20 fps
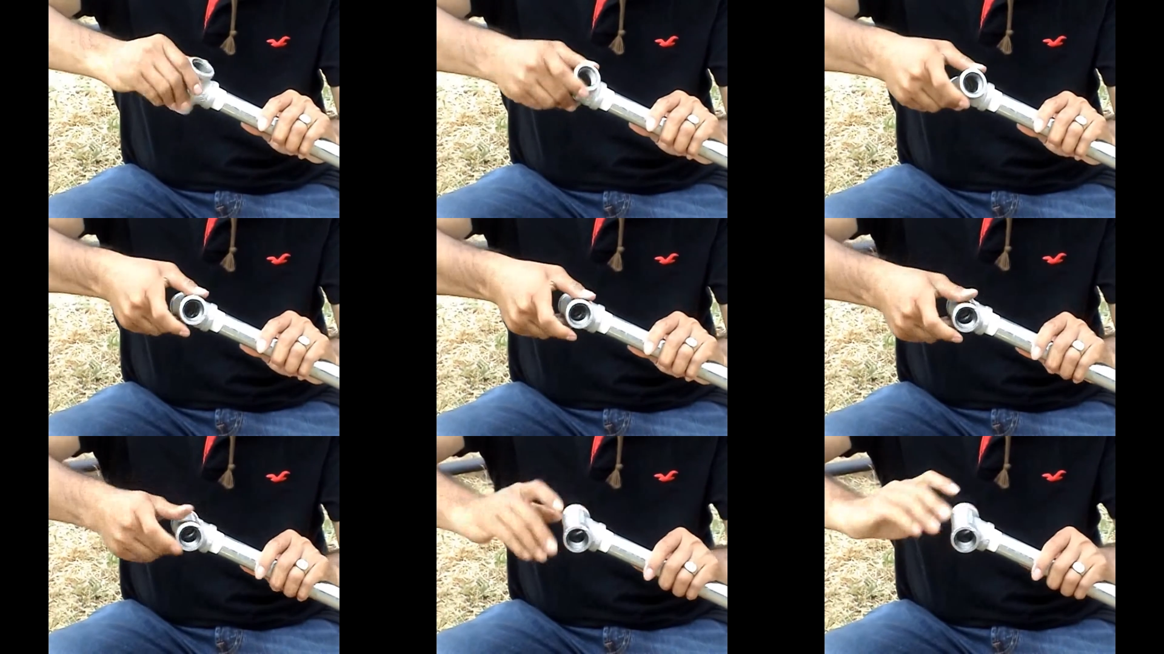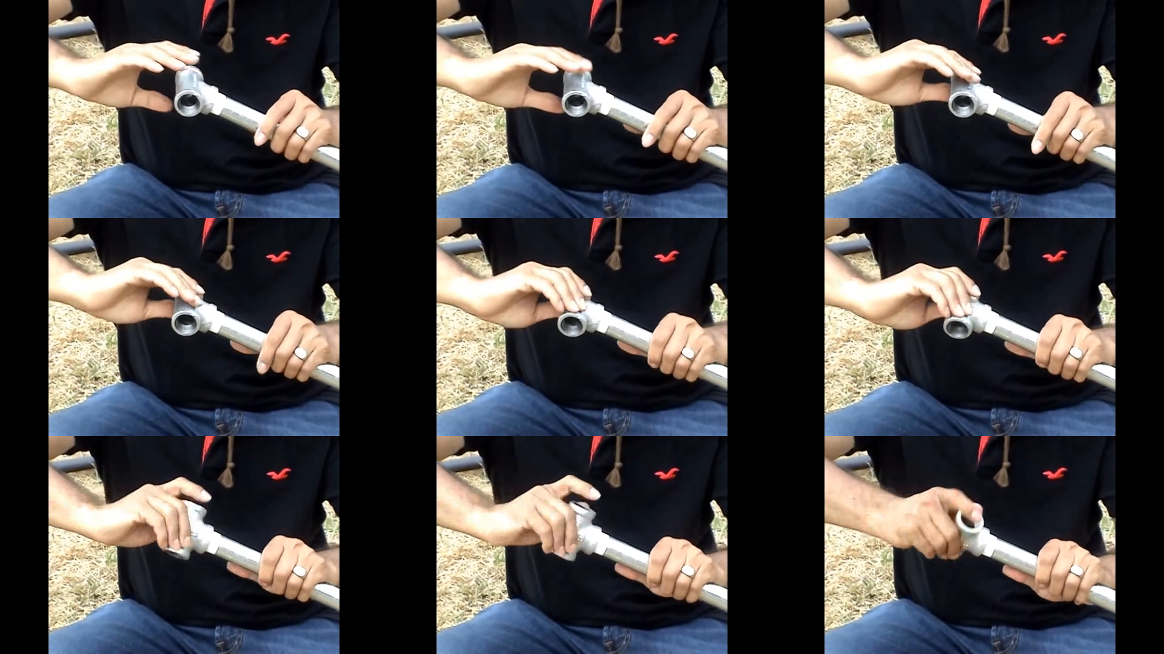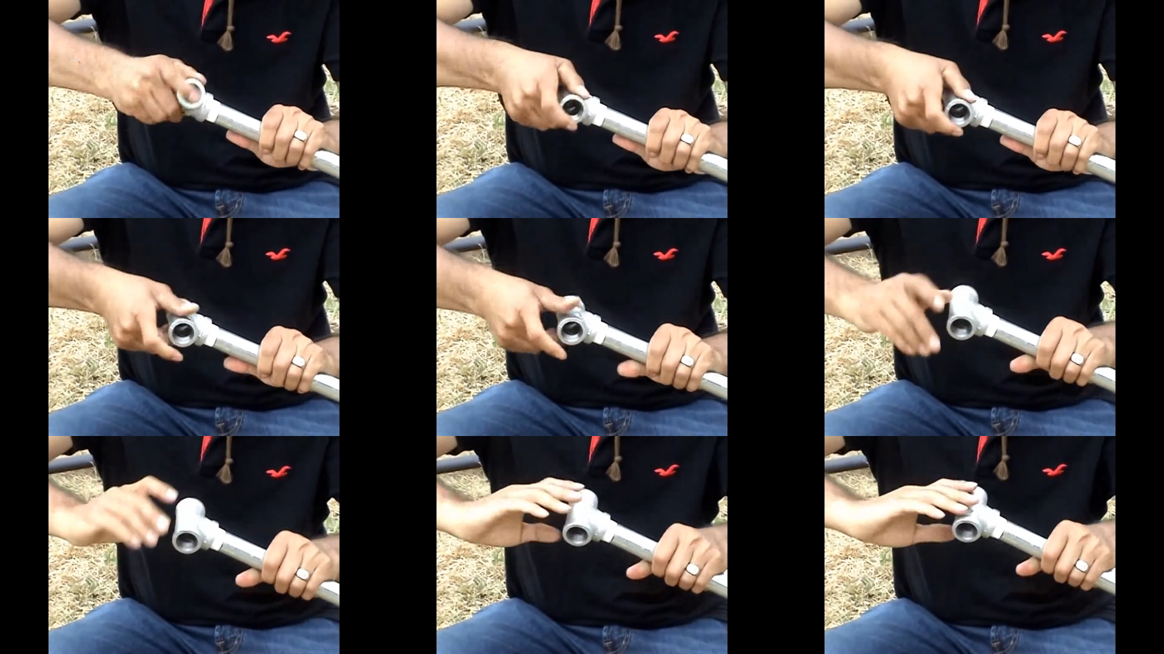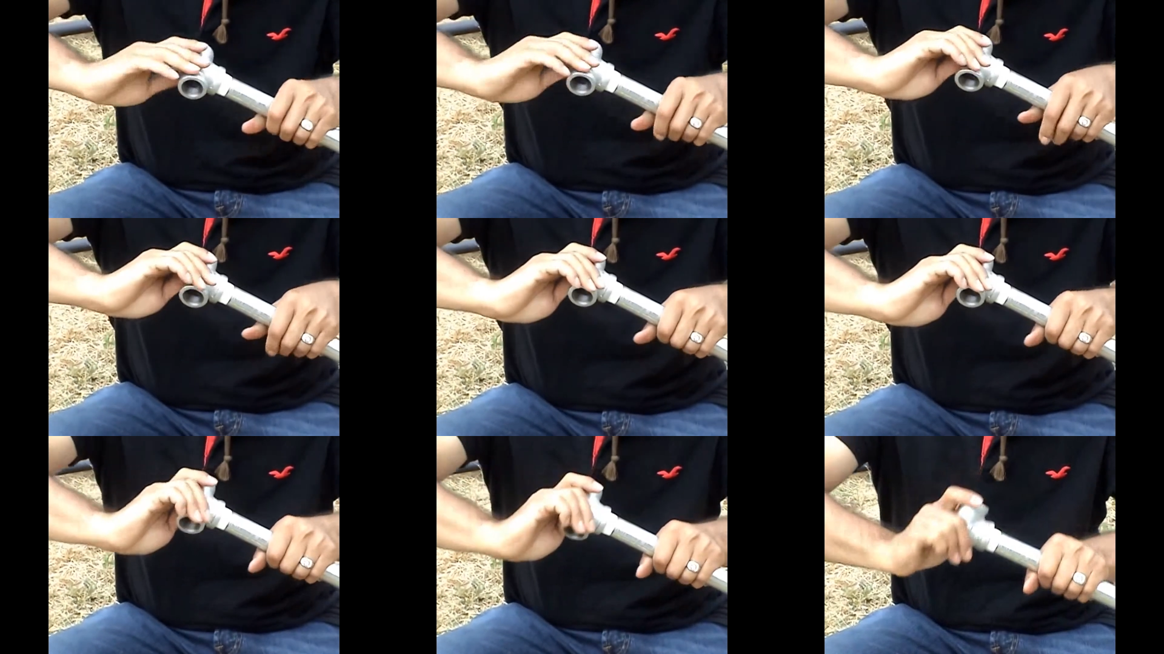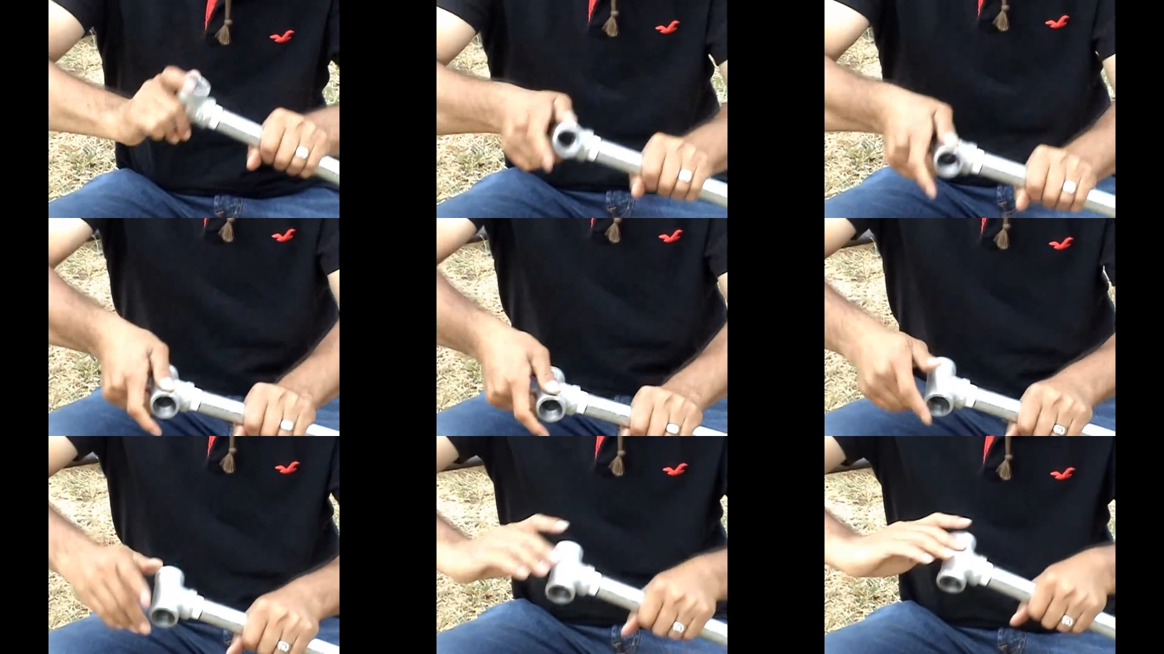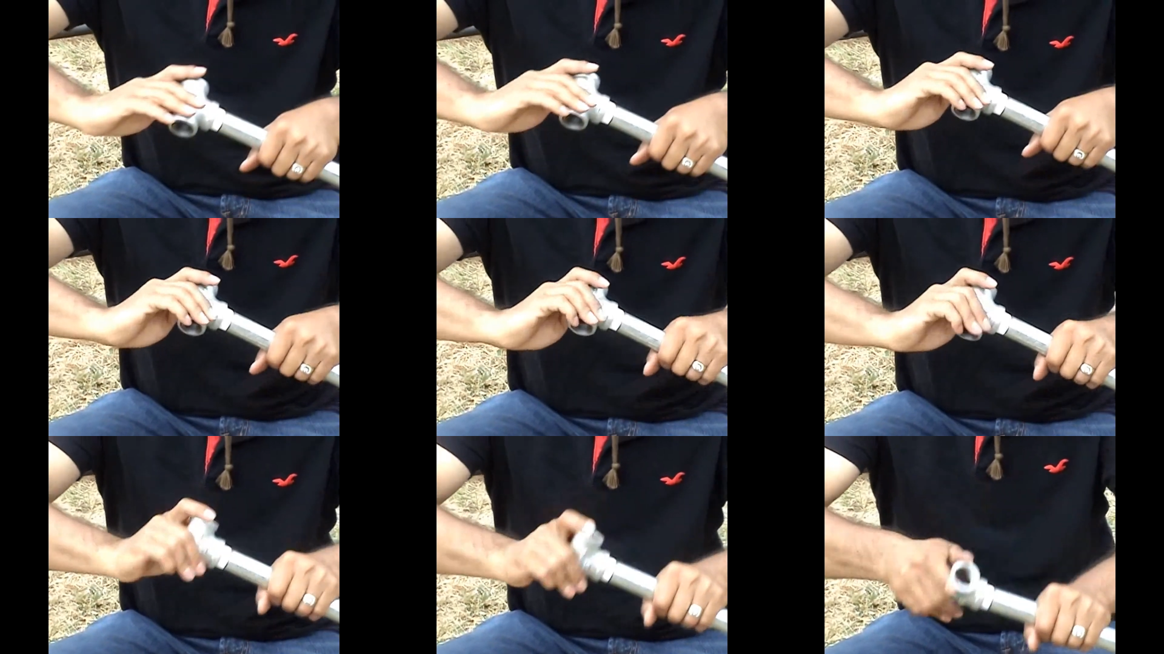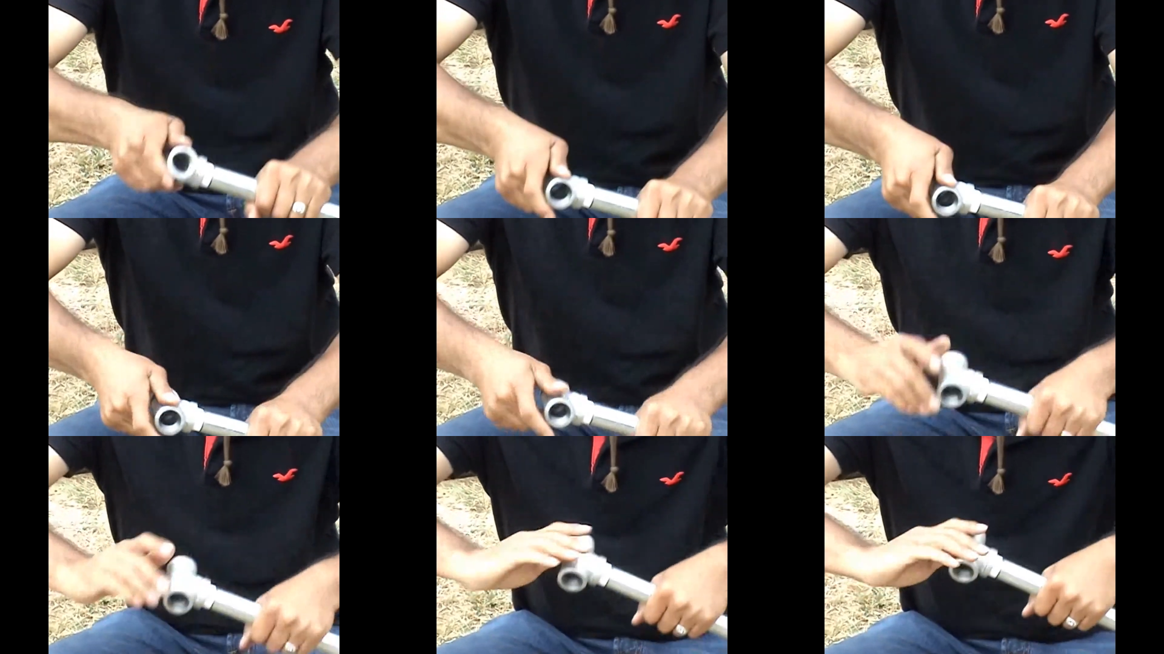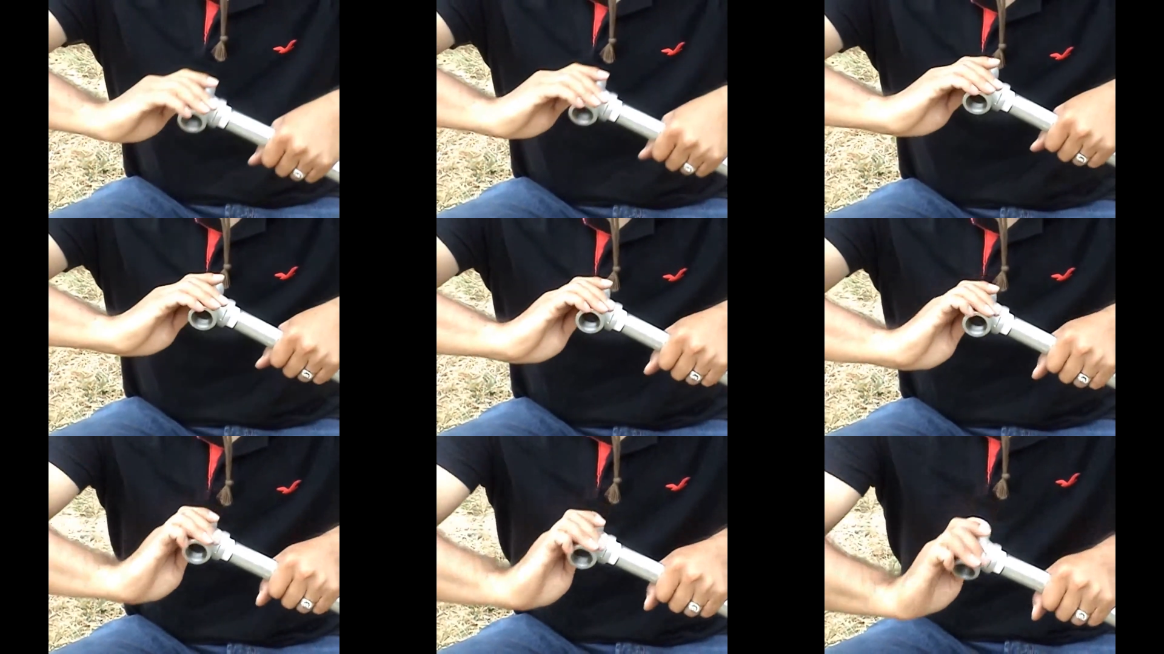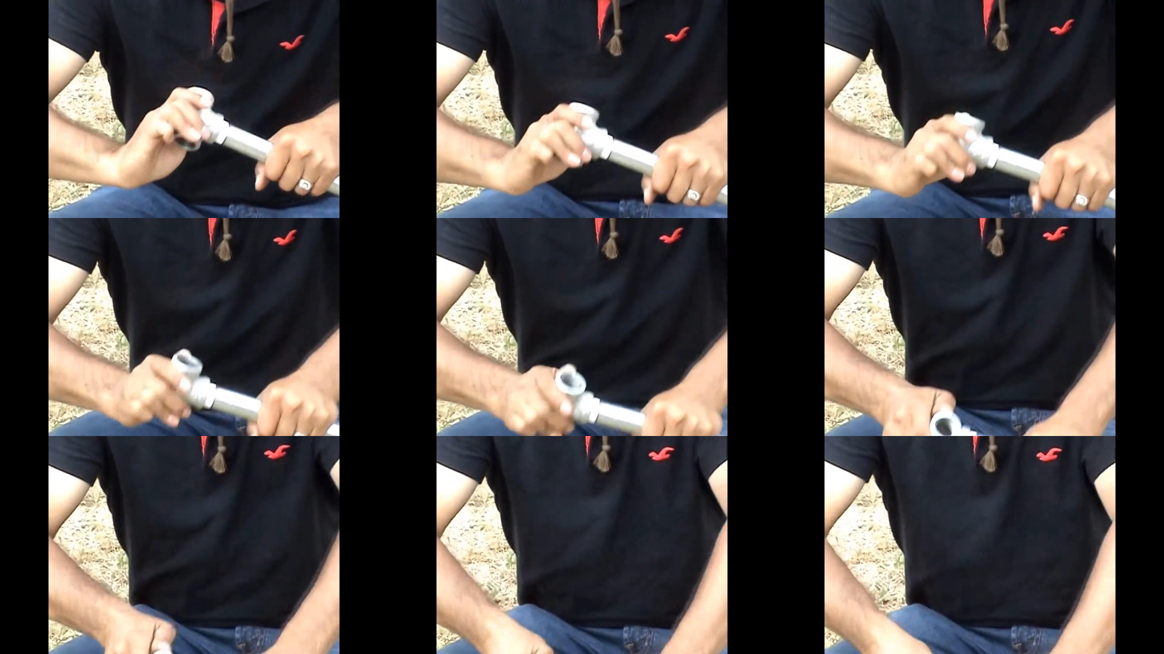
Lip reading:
No face is visible, so there are no lips to read.